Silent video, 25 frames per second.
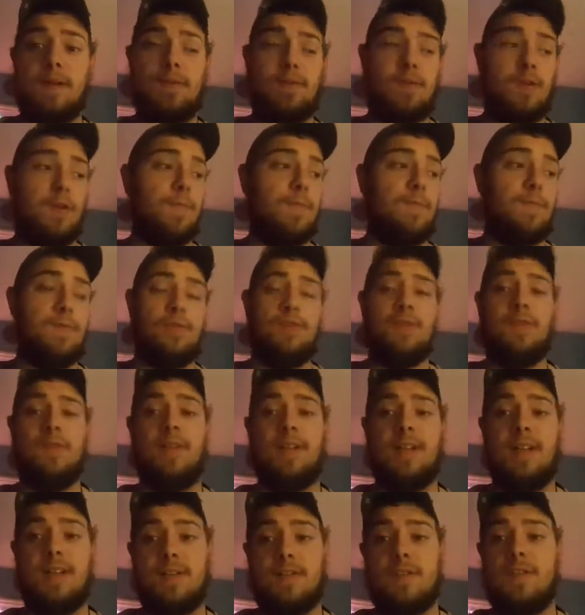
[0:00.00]

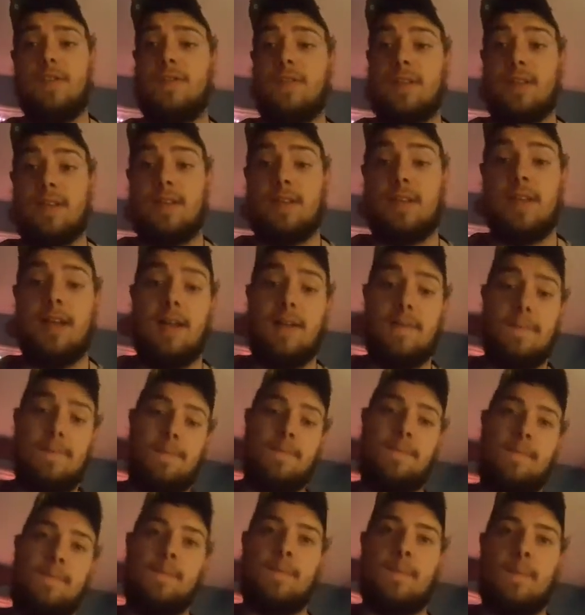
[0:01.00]
troubleshooting issues like that.
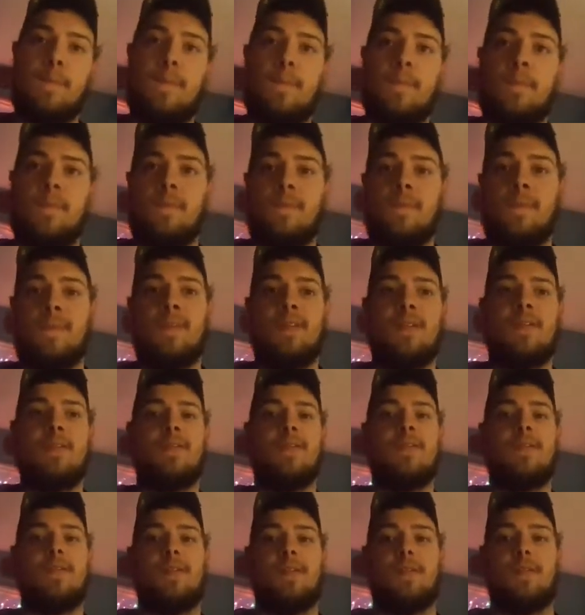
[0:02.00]

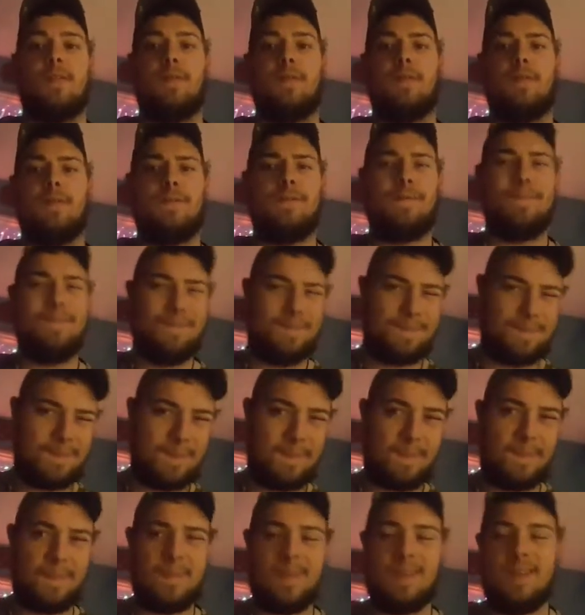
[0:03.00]
So,
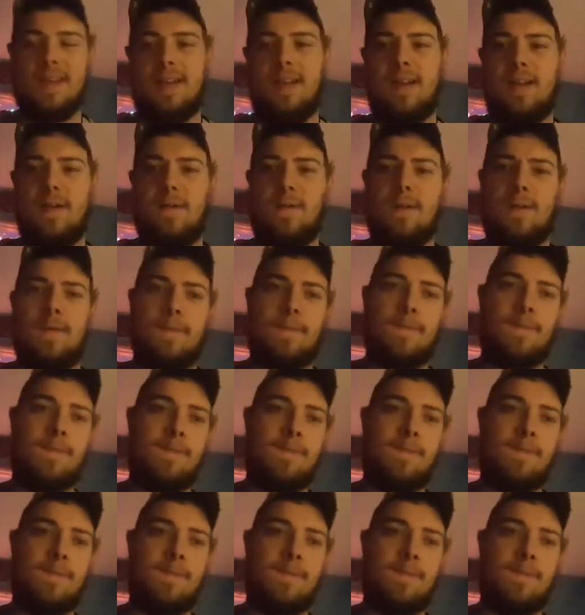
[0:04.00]
I don't know.